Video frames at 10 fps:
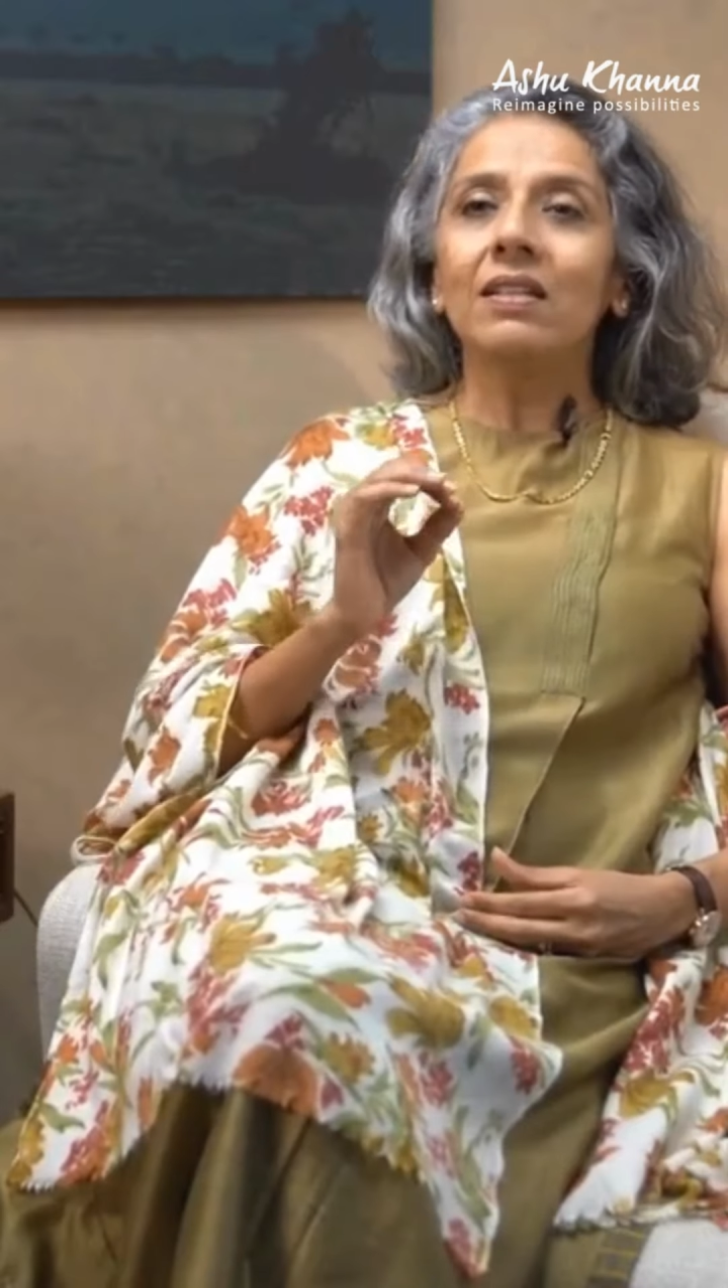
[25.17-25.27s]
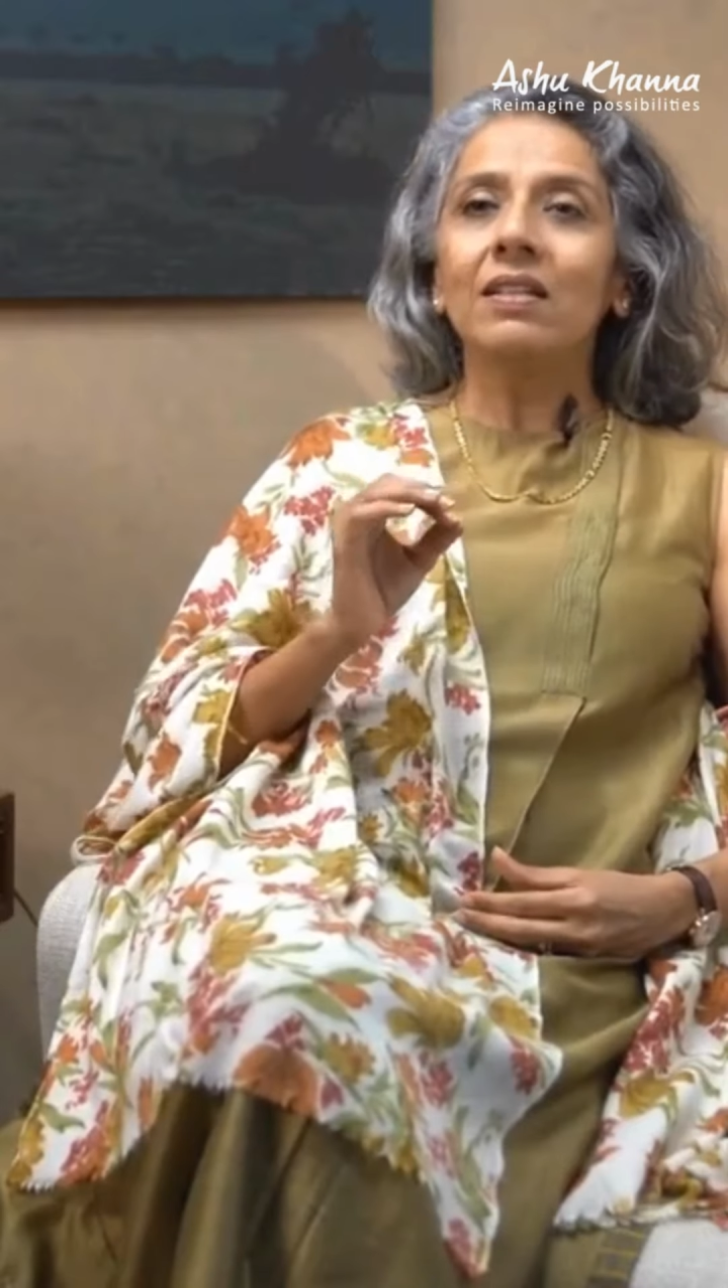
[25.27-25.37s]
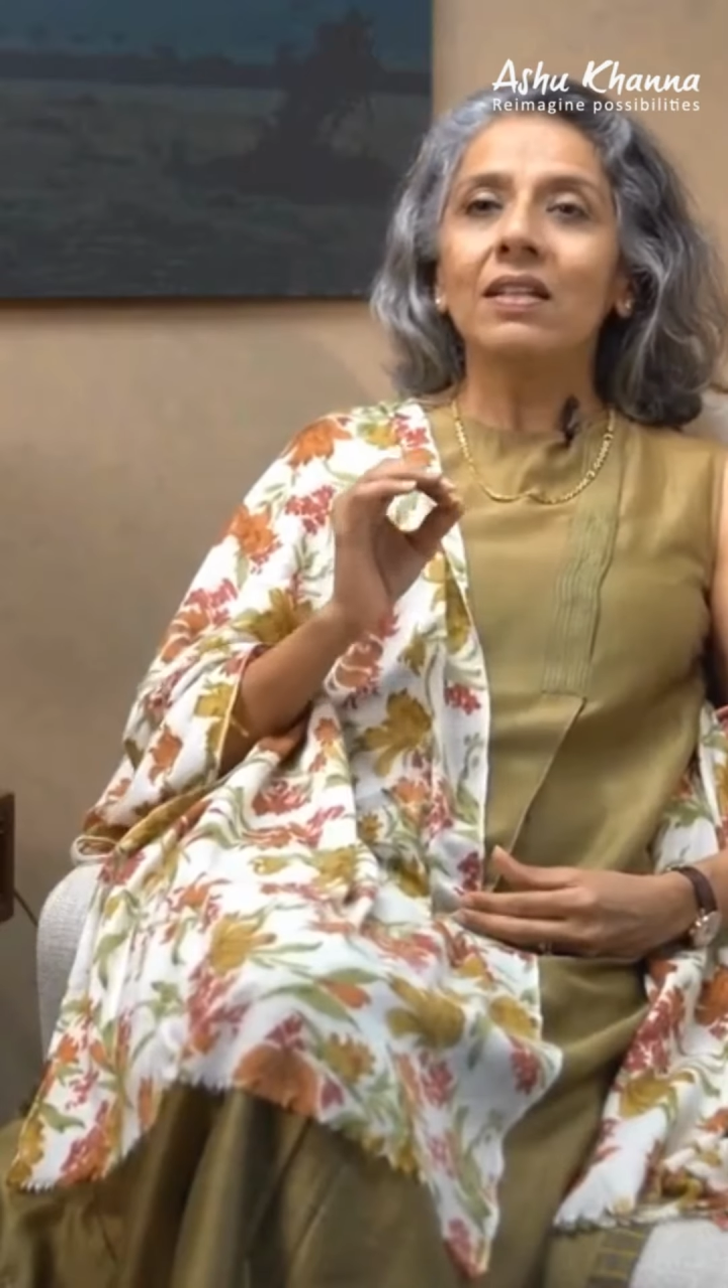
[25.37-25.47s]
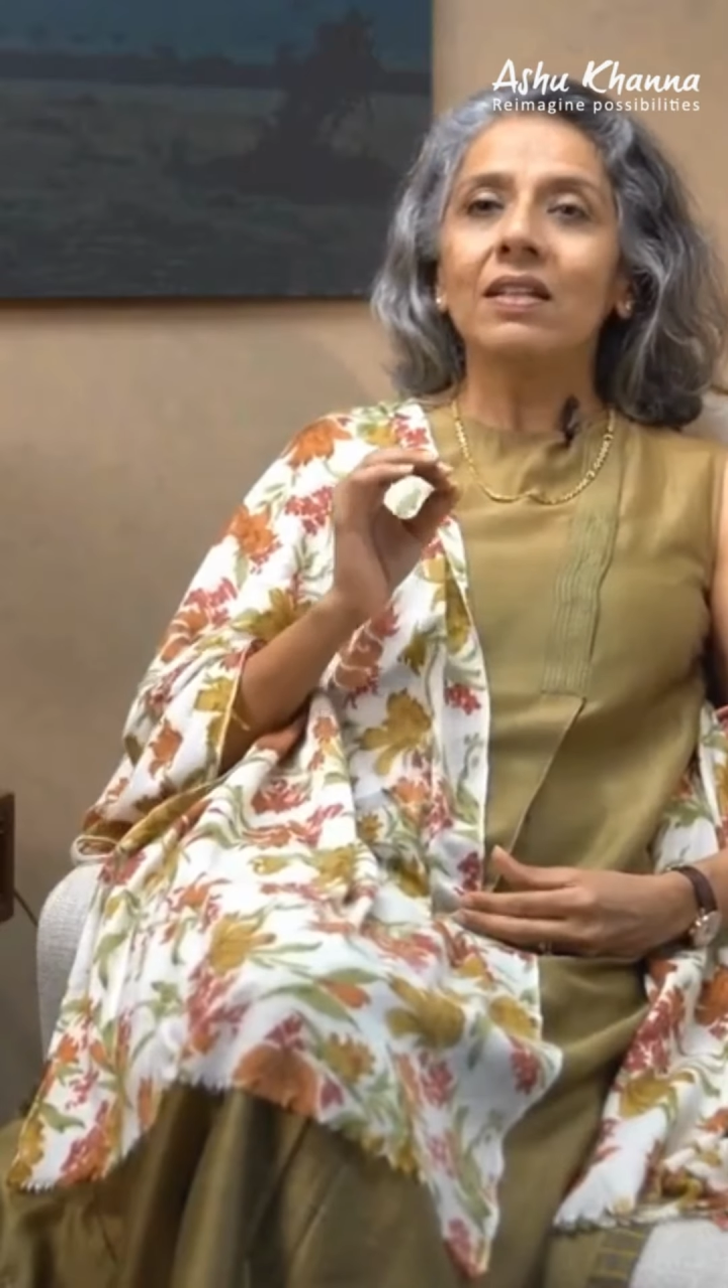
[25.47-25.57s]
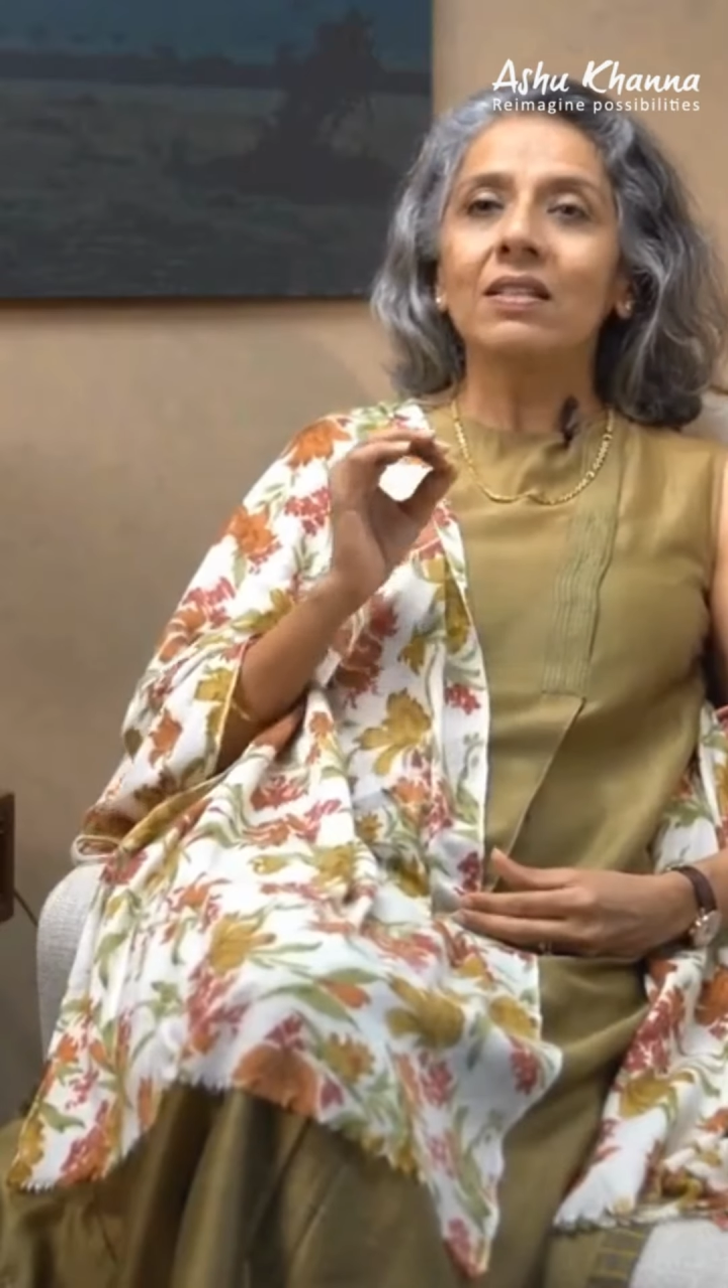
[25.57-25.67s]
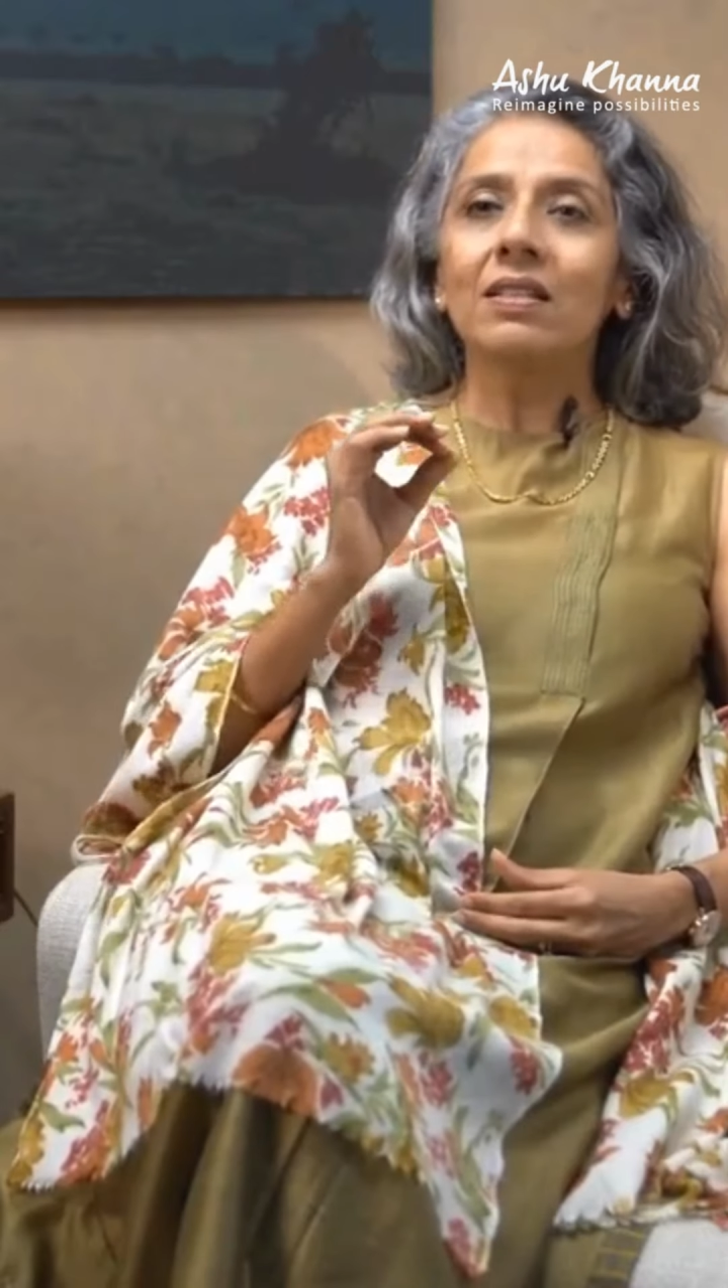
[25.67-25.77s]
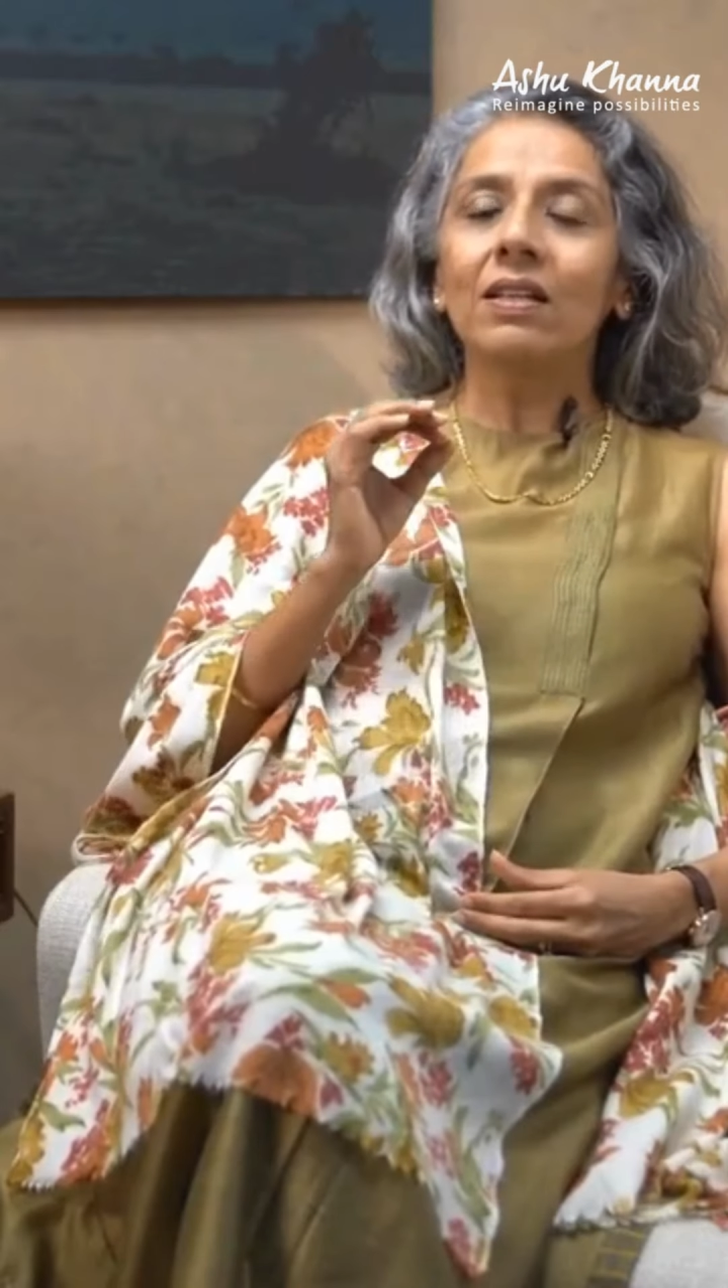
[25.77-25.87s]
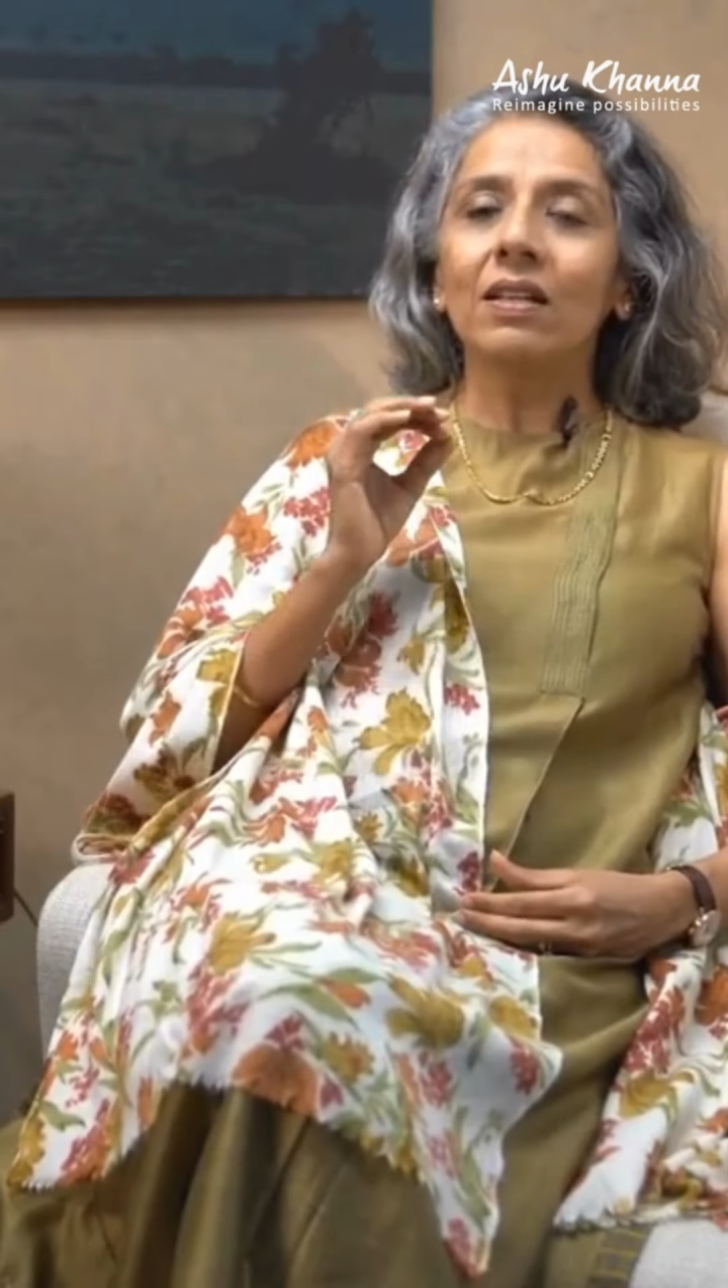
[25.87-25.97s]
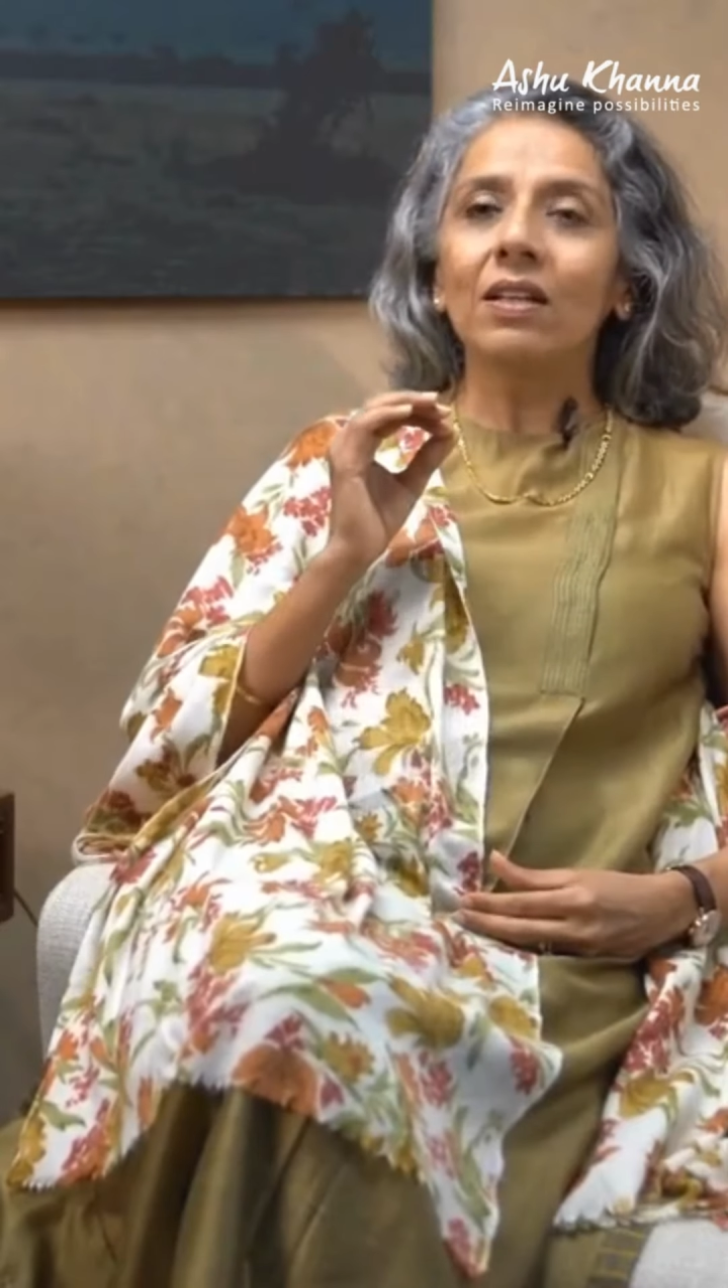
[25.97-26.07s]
takes